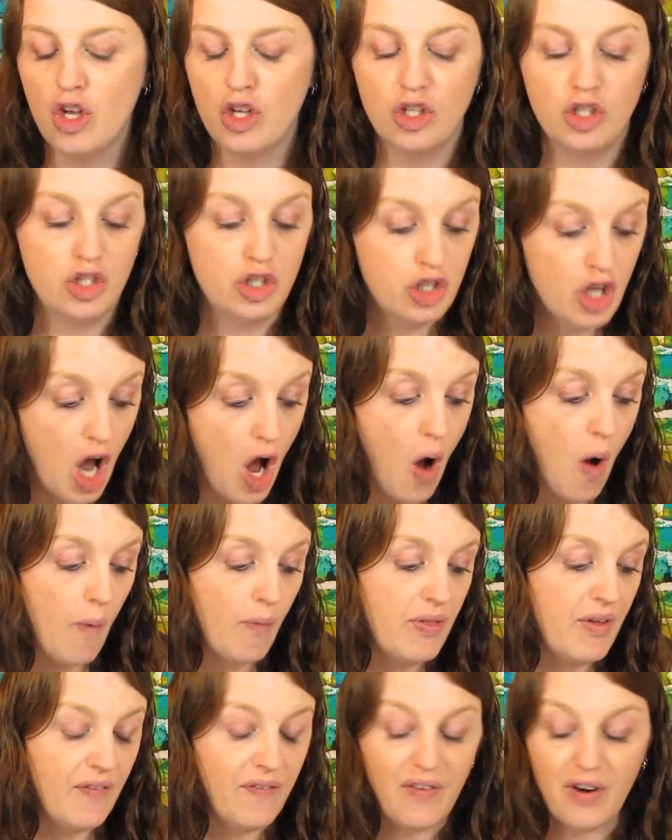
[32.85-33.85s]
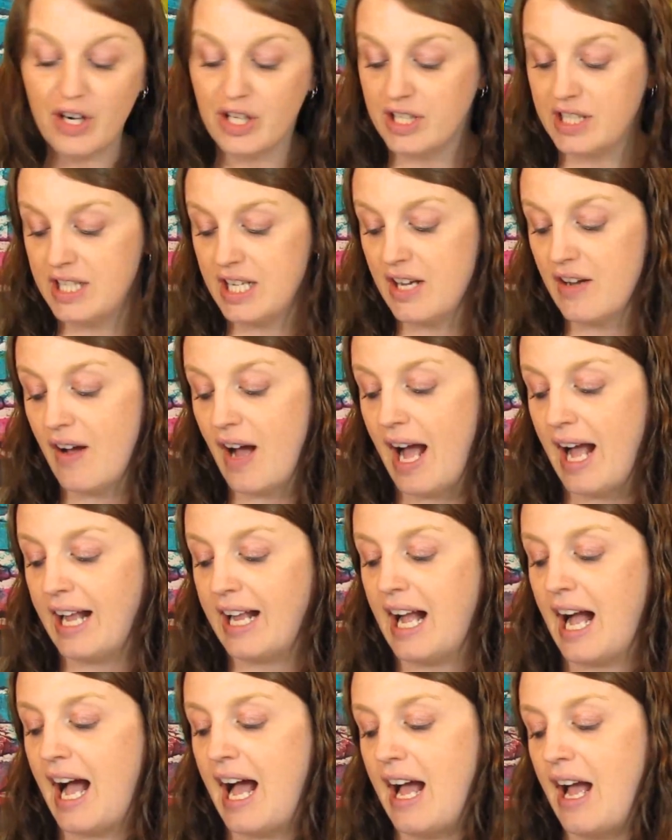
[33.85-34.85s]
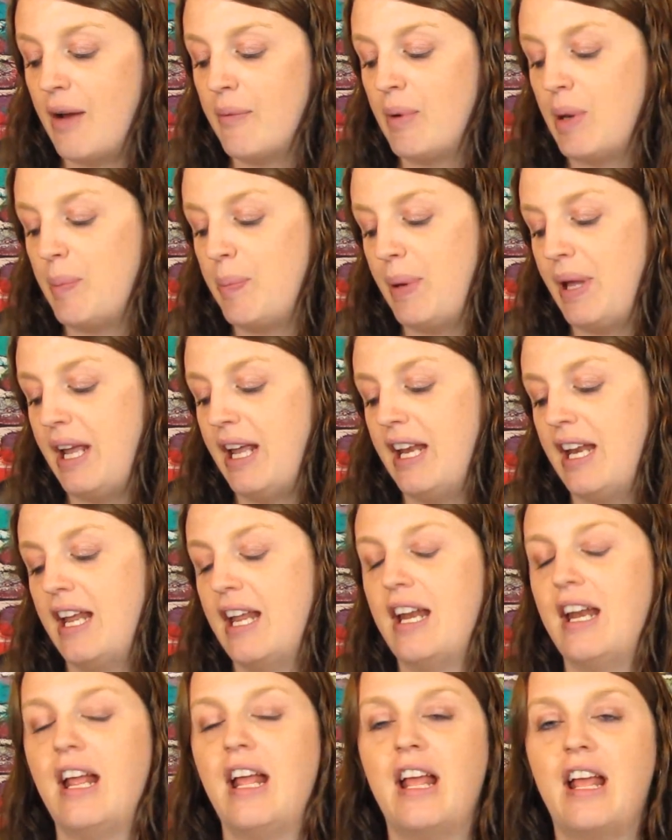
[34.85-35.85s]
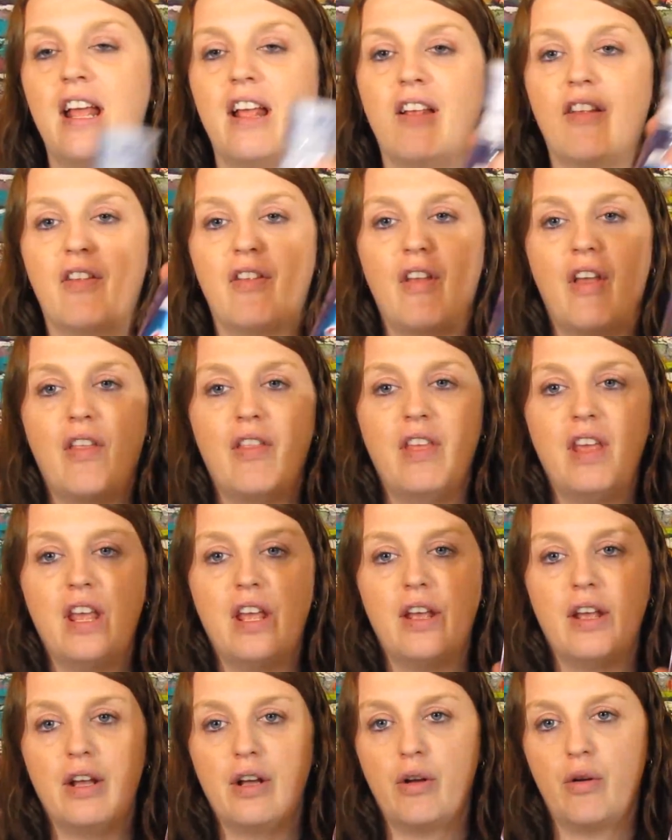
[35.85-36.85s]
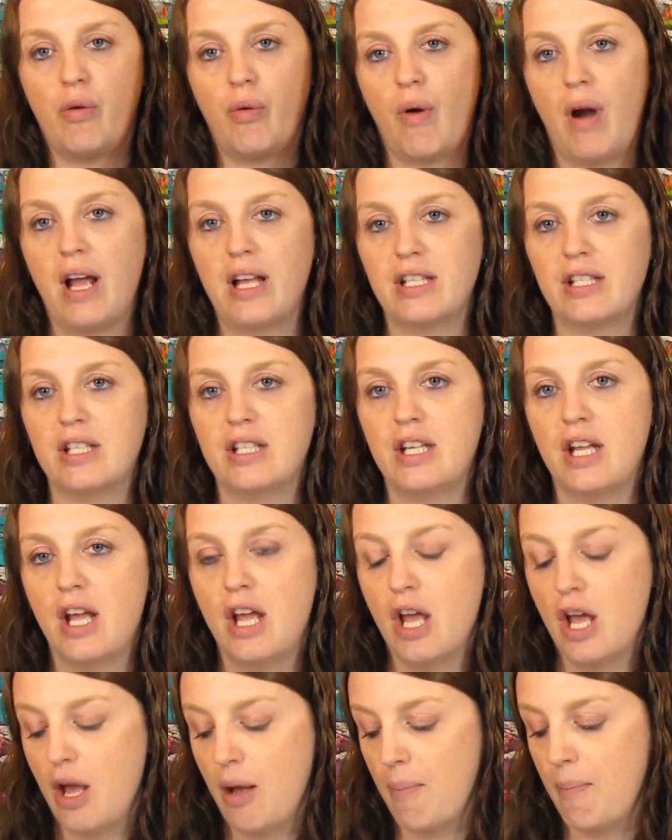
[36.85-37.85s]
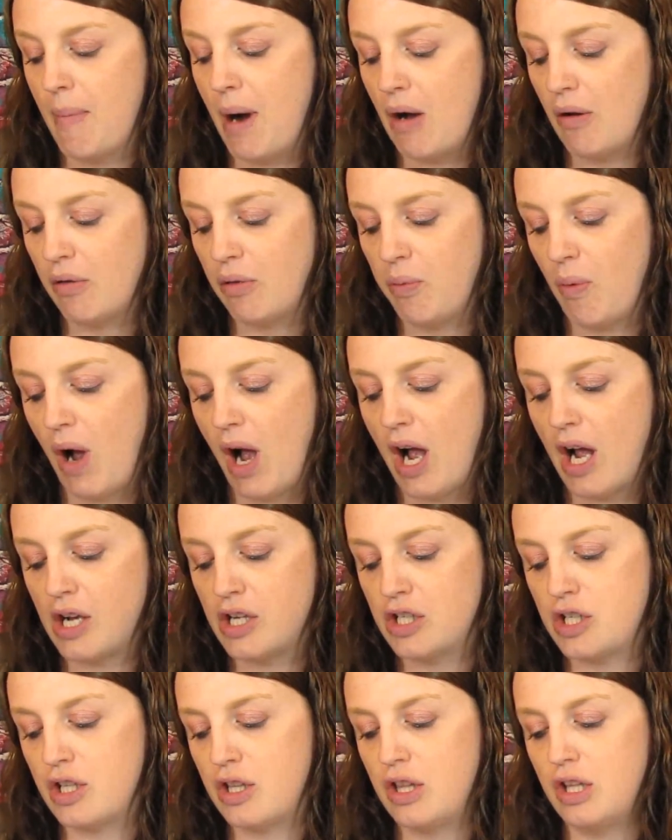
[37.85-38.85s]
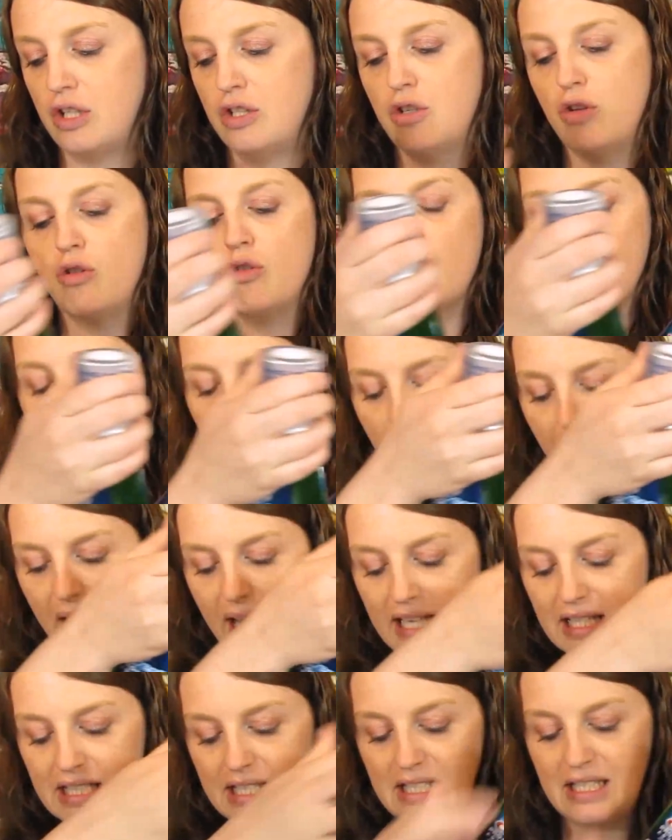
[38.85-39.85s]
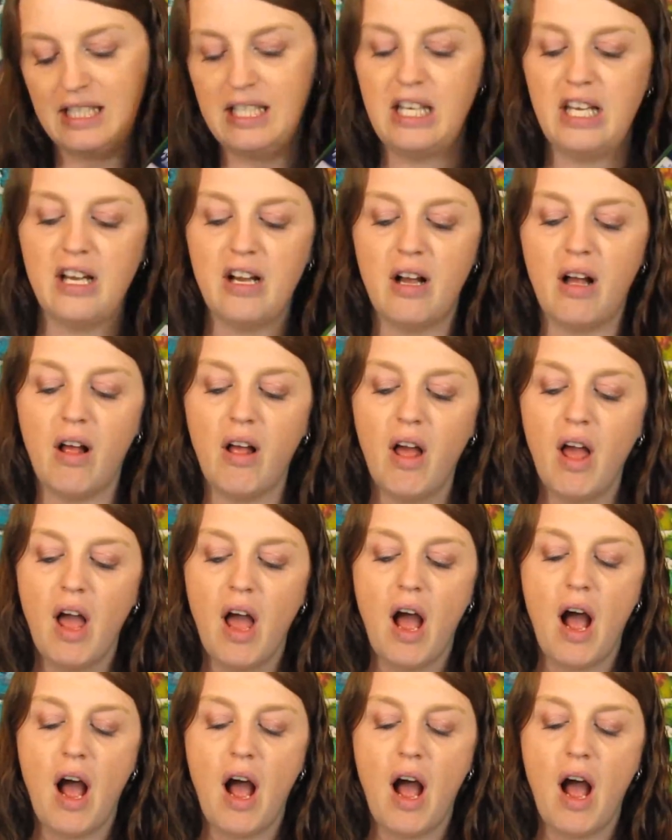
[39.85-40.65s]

So the first deal I got, I repeated, is the Crest mouthwash, the toothpaste deal.